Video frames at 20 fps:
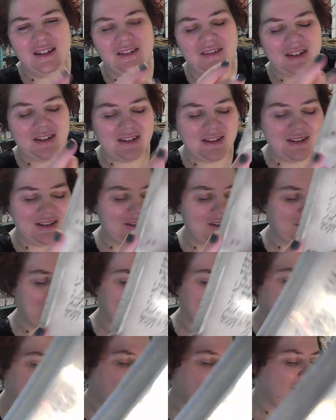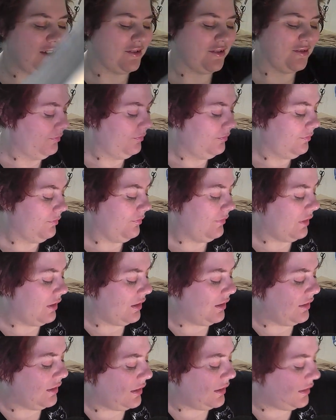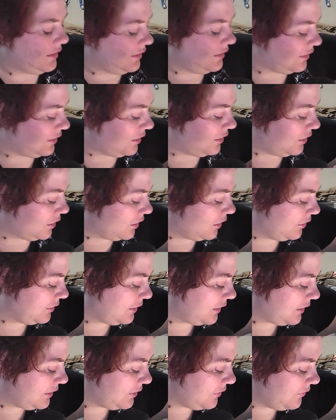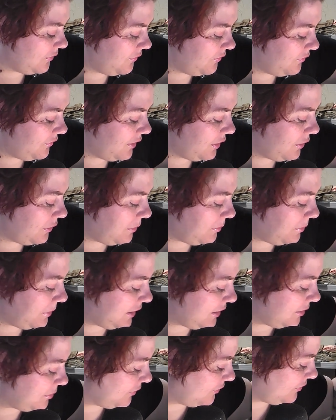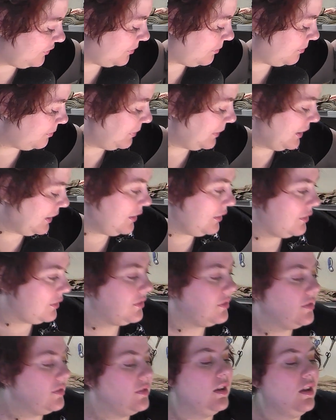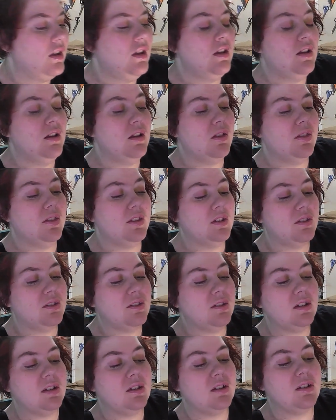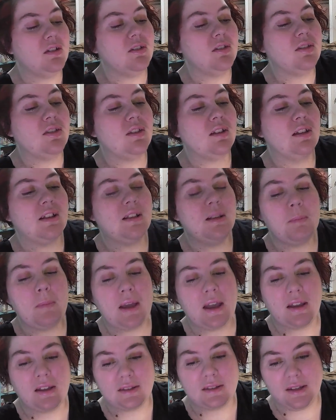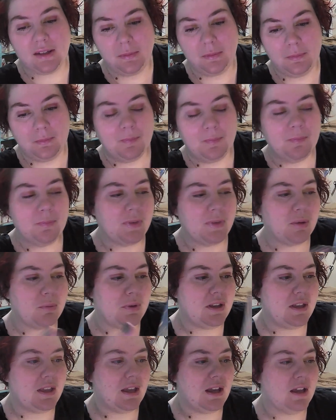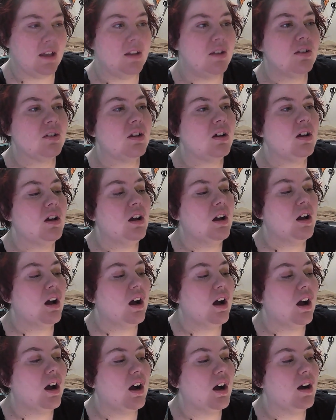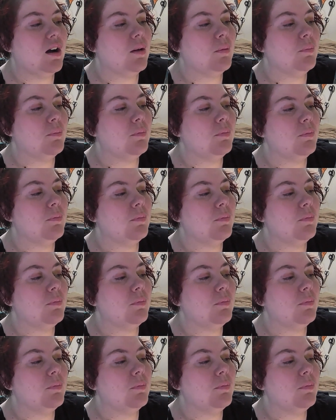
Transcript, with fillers: which is super cute. And then the card at the very bottom of the box, this is the little magazine that we get. Um,